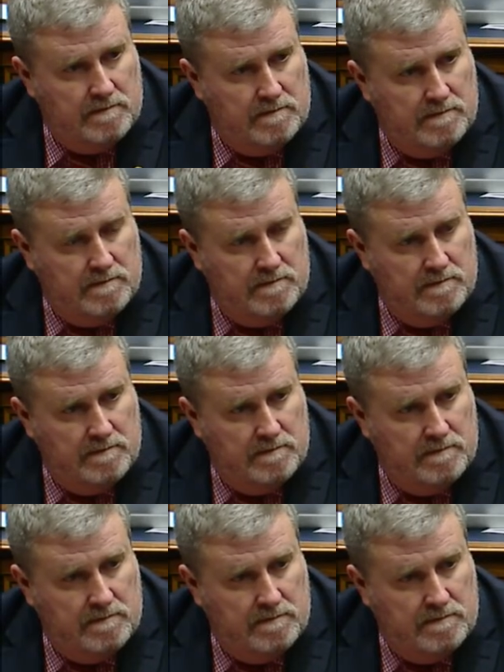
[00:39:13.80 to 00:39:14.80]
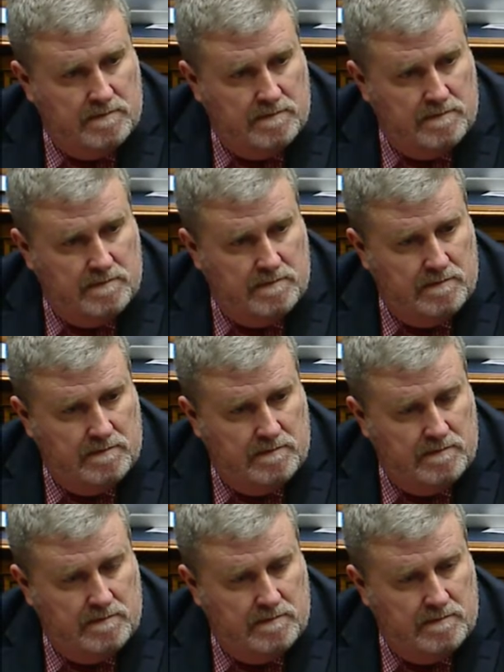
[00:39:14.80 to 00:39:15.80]

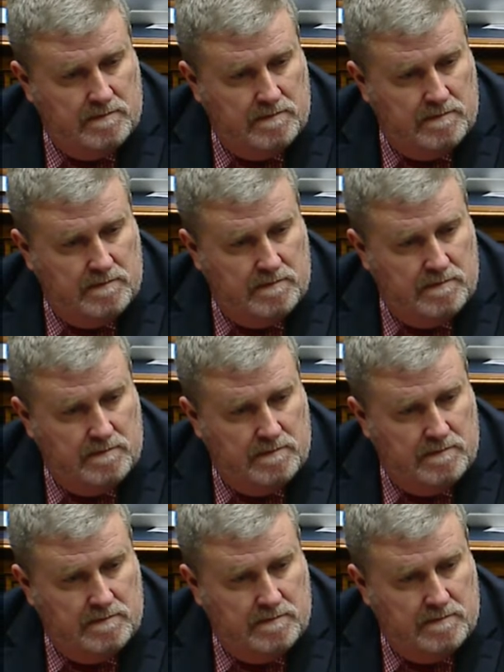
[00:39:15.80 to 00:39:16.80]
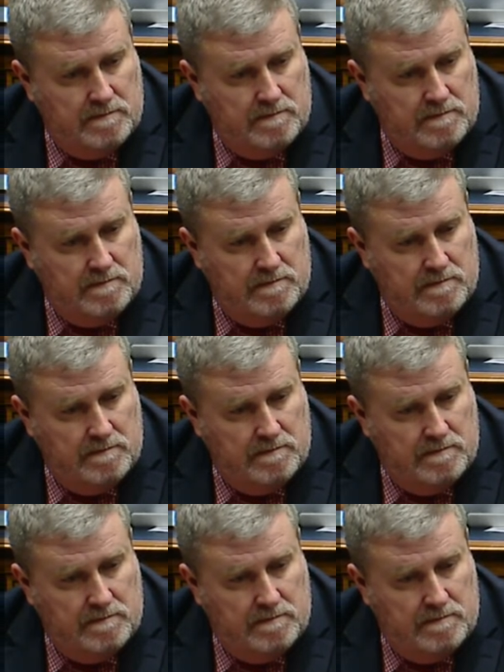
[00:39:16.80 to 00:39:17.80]

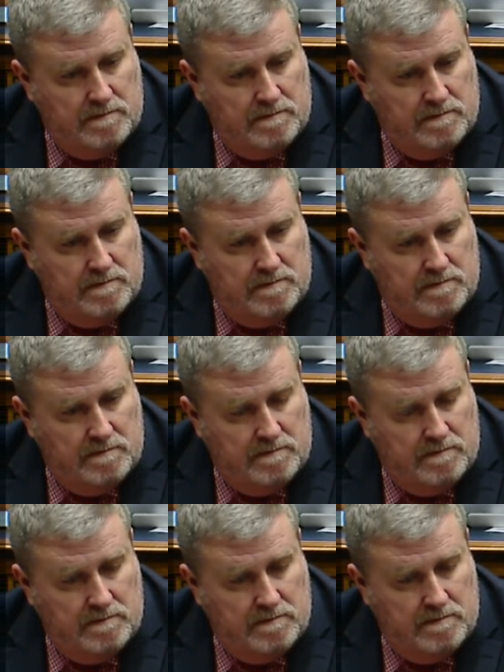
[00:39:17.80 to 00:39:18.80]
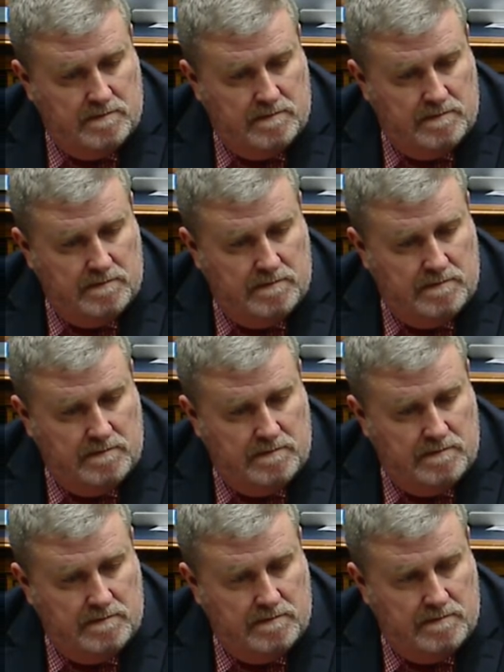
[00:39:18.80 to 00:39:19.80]

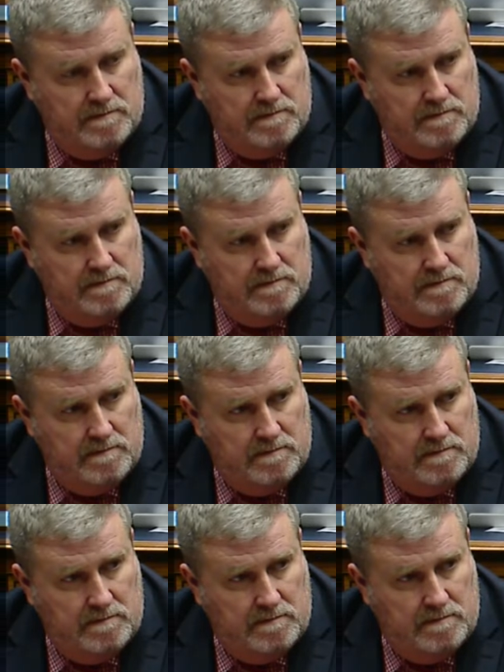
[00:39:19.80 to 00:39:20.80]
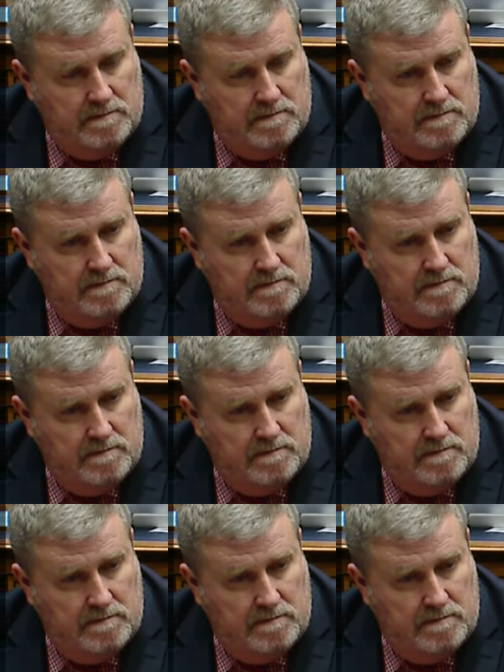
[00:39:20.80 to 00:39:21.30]
No words are spoken by the person on screen.